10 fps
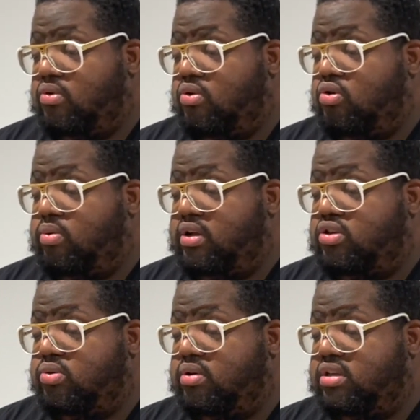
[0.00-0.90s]
all we're
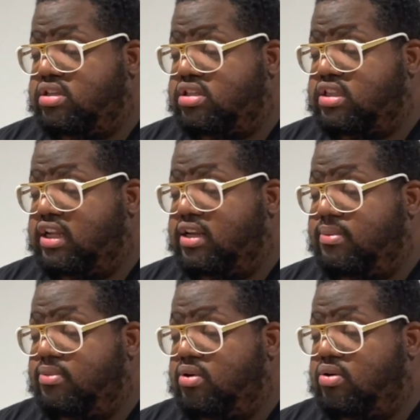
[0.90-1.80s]
doing is just letting
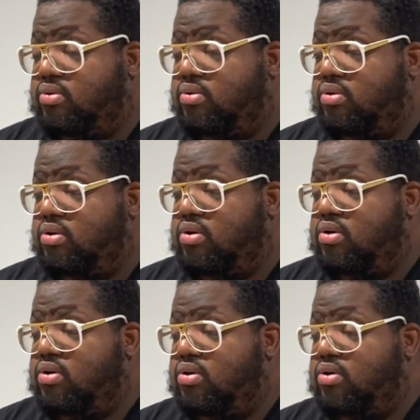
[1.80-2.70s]
them know
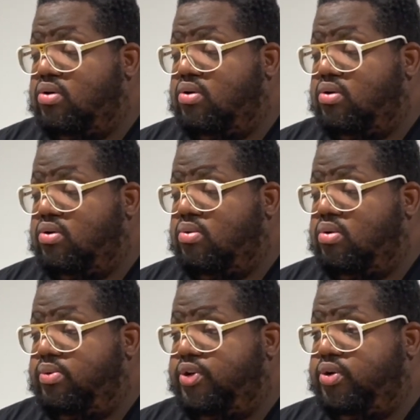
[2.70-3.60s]

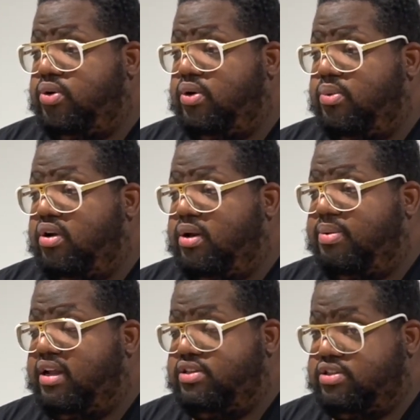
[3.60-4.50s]
what we do and what the
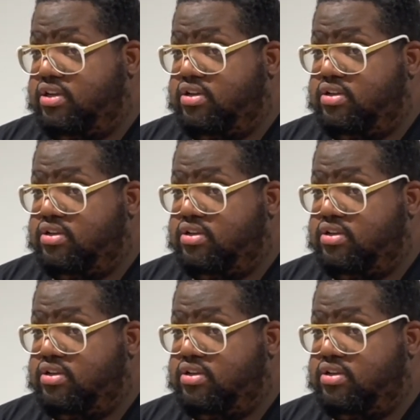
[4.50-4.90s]
plans are.